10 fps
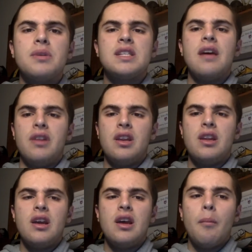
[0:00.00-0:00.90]
seven
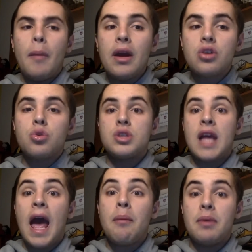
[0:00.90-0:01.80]
miracles
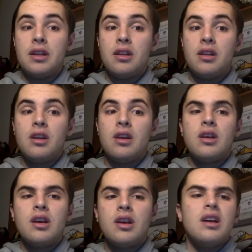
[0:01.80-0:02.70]
happen.
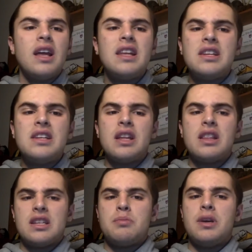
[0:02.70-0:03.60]
Like near death
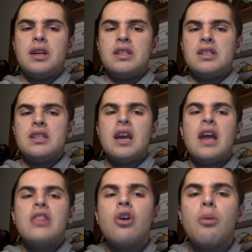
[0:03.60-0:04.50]
experiences,
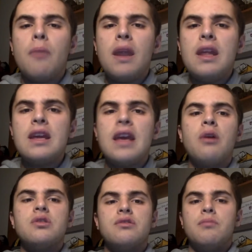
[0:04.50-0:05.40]
there are many
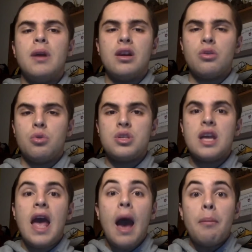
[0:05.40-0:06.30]
accounts of miracles
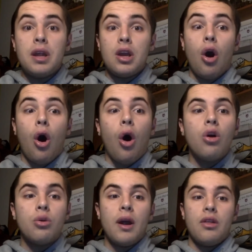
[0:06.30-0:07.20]
happening
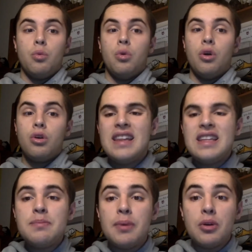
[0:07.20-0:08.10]
all around the world.
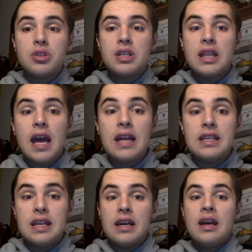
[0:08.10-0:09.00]
This builds to the
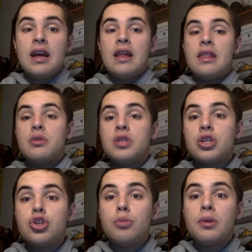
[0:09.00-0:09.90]
idea that there is a
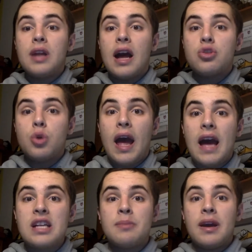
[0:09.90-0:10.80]
supernatural
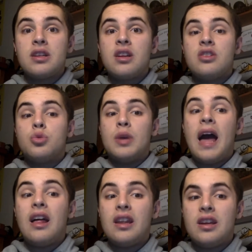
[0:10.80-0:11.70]
aspect to
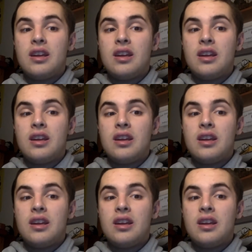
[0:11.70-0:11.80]
reality.